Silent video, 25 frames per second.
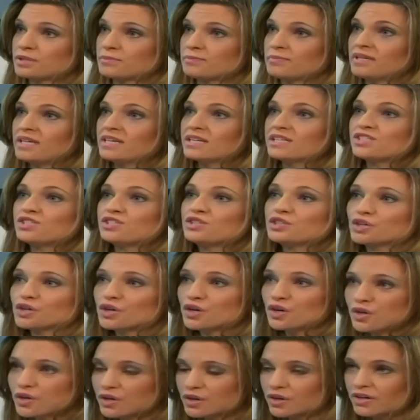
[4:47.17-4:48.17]
because to
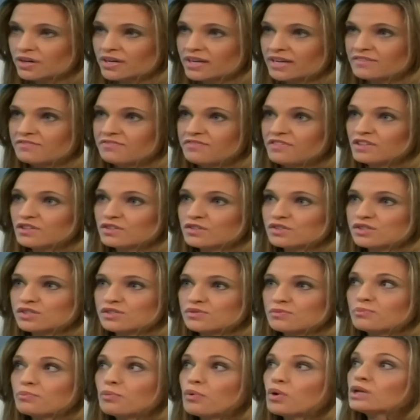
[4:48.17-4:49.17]
her, it feels
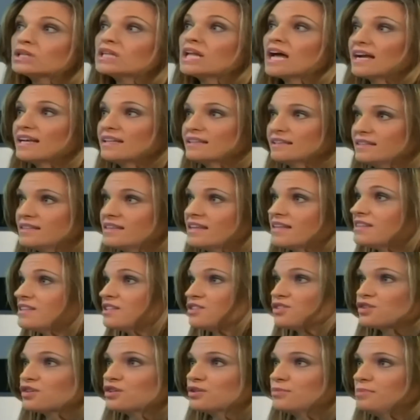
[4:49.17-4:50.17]
more likely that this
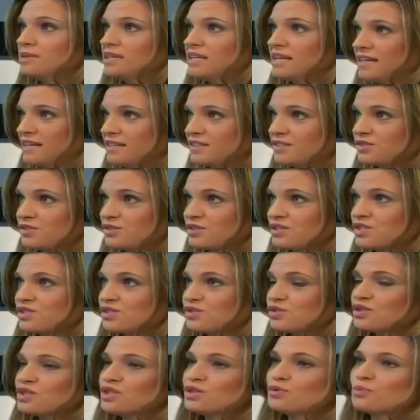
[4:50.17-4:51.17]
could be cancerous, so
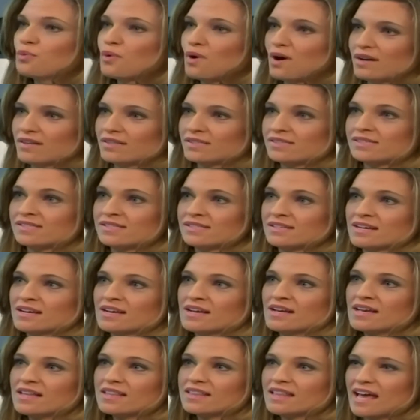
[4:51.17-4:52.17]
she wants
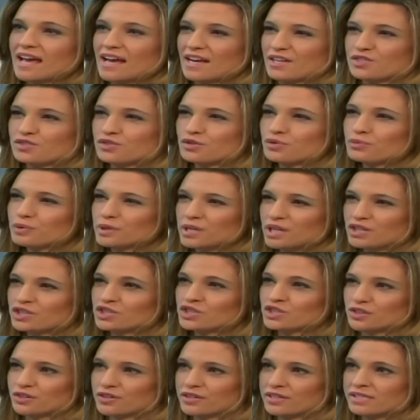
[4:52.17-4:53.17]
the extra
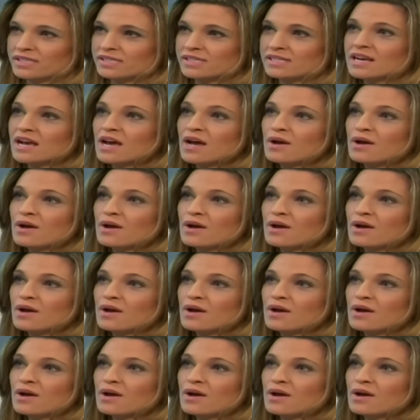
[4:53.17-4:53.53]
reassurance.